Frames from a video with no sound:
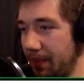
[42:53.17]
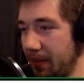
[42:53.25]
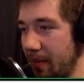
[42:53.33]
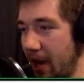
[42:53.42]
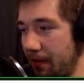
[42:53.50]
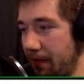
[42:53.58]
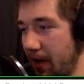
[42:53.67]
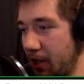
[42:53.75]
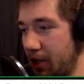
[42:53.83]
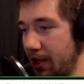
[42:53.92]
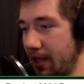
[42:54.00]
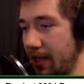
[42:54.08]

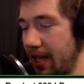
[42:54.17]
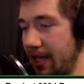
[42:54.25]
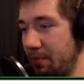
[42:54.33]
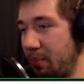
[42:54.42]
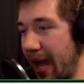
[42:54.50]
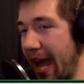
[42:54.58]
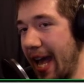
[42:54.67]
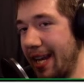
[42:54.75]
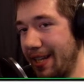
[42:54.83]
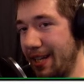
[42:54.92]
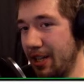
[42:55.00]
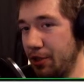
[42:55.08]
Malfunction is
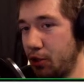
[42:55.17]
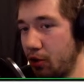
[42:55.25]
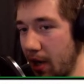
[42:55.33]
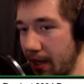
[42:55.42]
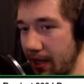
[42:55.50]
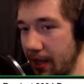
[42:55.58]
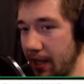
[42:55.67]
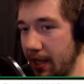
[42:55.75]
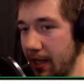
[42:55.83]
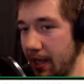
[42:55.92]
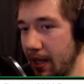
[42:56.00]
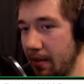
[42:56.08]
bad and
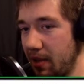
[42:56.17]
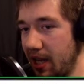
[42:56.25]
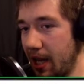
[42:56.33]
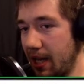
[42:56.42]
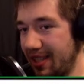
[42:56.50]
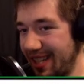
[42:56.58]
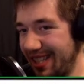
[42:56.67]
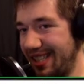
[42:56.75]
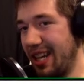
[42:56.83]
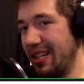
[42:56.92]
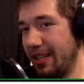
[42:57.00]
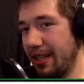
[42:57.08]
constructed because
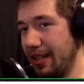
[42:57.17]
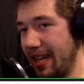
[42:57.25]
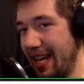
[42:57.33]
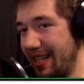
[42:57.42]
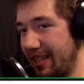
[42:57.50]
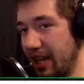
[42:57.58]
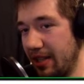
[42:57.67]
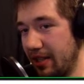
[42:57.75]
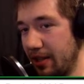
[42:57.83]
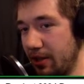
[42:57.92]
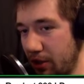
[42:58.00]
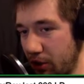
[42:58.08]
it
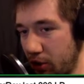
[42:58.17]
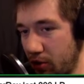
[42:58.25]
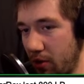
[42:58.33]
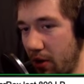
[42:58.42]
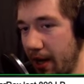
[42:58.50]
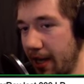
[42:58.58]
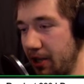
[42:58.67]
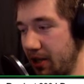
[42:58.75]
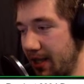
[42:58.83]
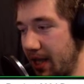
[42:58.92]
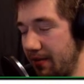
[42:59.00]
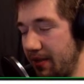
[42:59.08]
doesn't destroy and
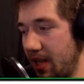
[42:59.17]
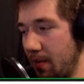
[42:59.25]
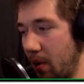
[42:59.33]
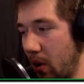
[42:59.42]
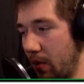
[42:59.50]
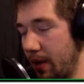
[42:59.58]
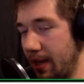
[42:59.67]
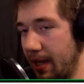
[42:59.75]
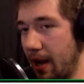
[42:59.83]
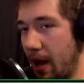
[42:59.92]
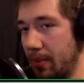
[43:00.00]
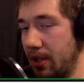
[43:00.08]
just gives the opponent
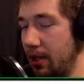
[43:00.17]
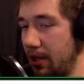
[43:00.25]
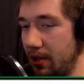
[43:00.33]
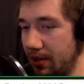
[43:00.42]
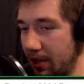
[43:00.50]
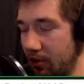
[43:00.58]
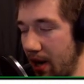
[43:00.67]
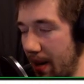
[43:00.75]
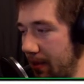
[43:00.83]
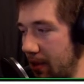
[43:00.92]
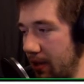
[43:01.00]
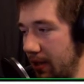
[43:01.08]
the option to use the
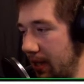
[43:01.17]
trap card